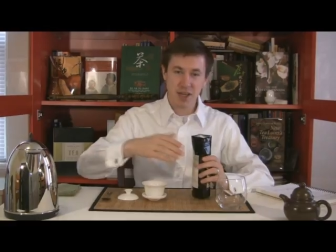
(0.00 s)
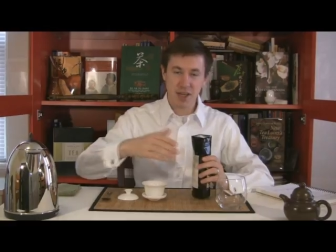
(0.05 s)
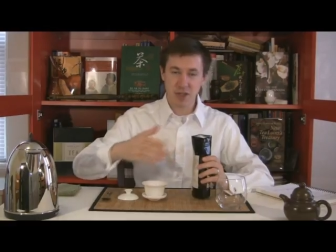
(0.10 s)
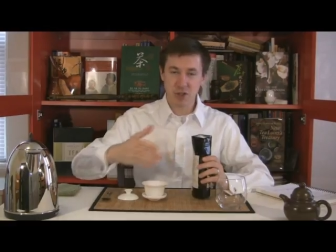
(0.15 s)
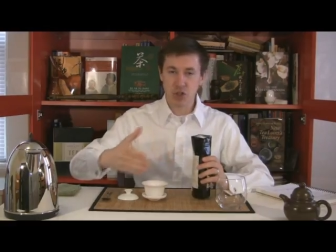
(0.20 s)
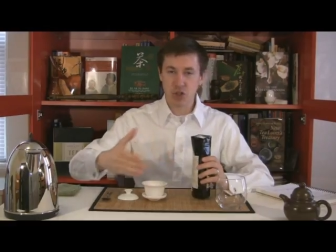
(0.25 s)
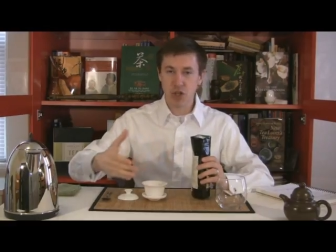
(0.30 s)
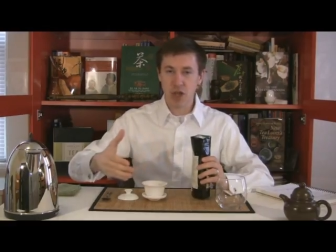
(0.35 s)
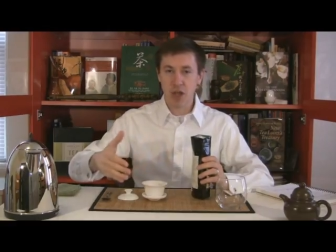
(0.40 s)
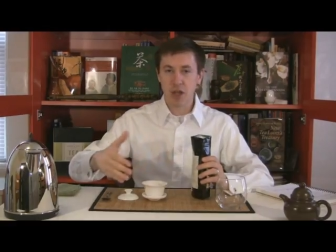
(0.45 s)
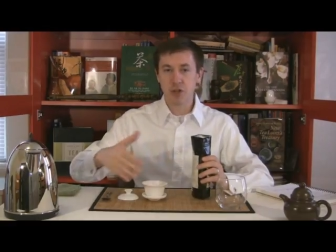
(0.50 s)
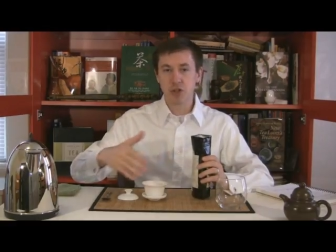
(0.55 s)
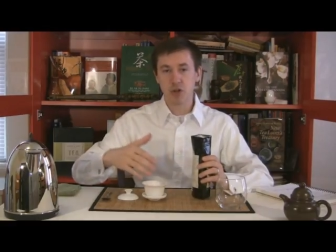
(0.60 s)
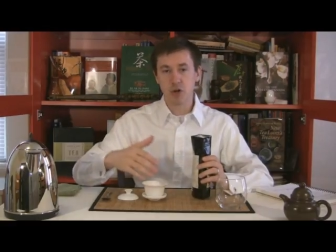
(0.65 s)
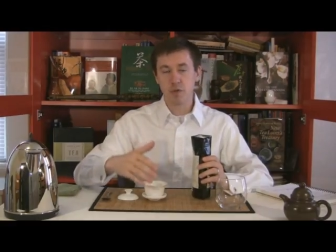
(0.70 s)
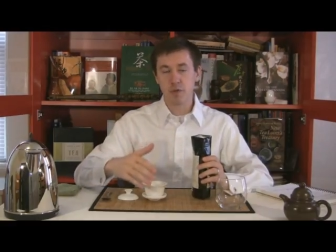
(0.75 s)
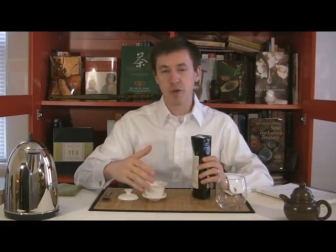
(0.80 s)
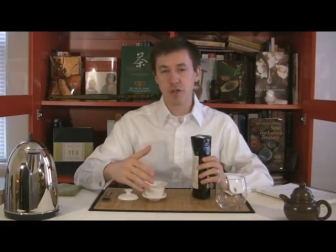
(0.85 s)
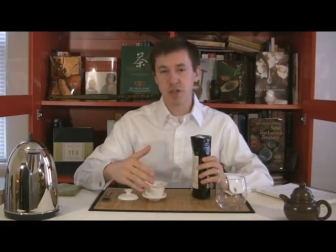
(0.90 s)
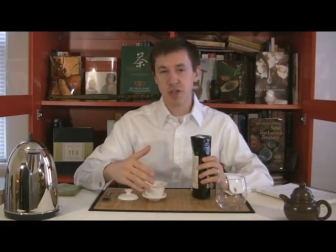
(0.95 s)
can change
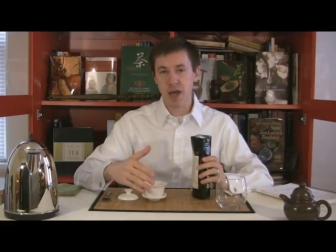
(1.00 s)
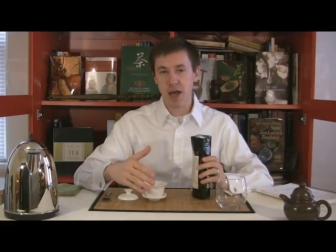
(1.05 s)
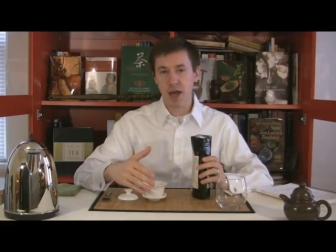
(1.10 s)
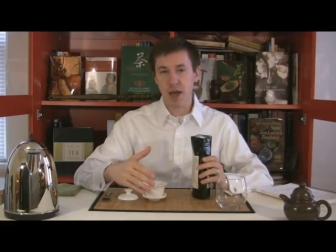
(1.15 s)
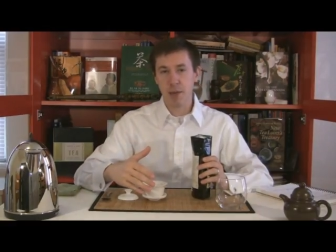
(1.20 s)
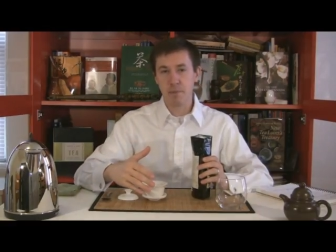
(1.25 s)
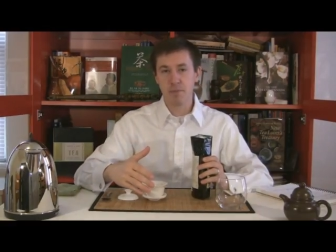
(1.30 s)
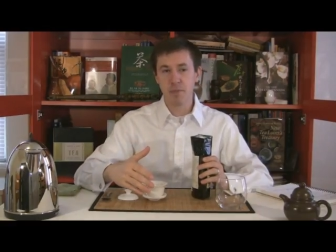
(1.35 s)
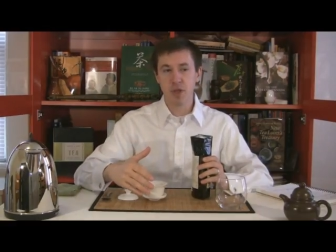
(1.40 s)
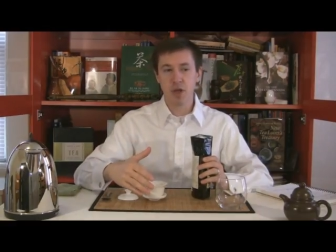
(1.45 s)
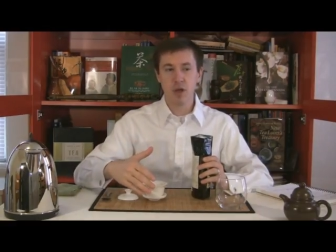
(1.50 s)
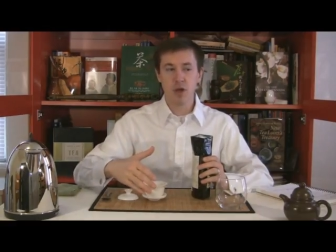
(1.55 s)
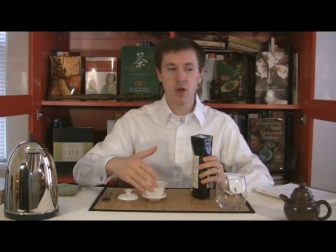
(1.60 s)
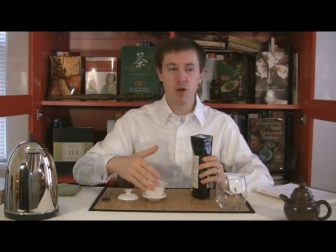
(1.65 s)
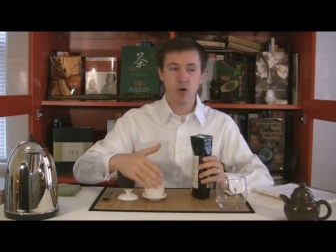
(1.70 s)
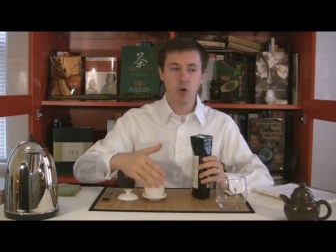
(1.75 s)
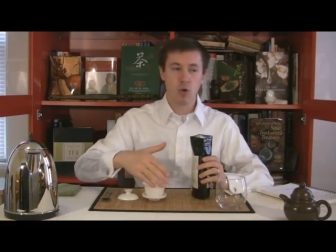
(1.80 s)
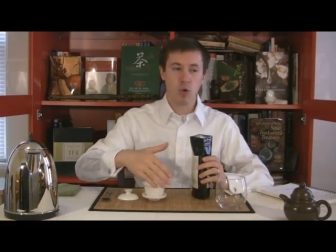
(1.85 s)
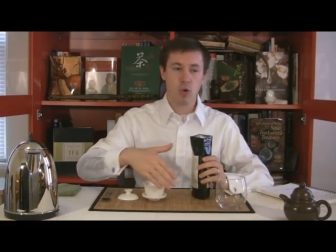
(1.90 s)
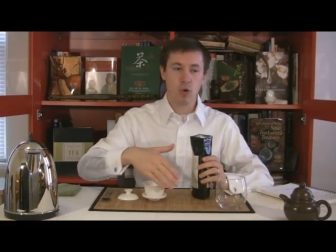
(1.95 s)
over time,
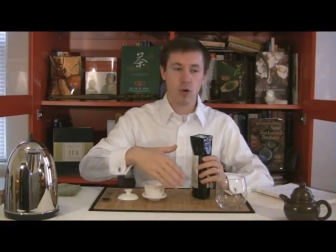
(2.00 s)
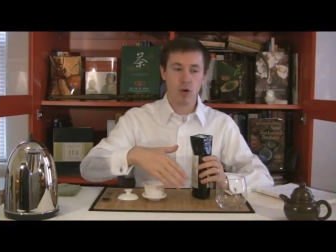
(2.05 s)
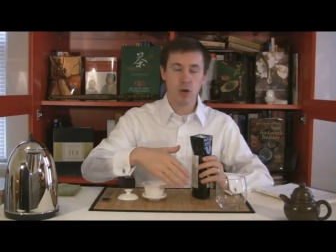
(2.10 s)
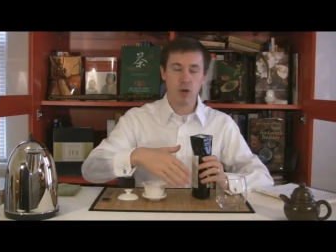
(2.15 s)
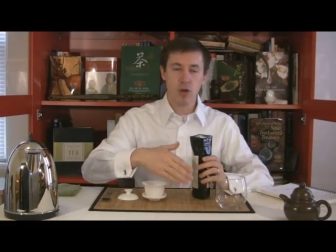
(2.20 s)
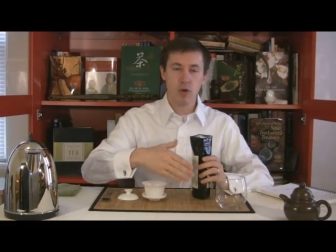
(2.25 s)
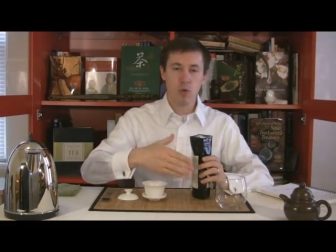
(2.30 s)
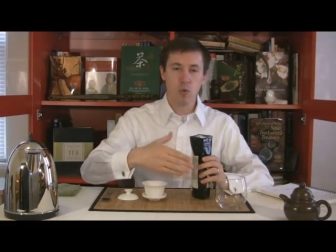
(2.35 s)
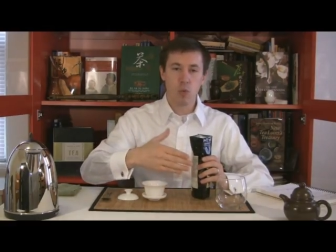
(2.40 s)
or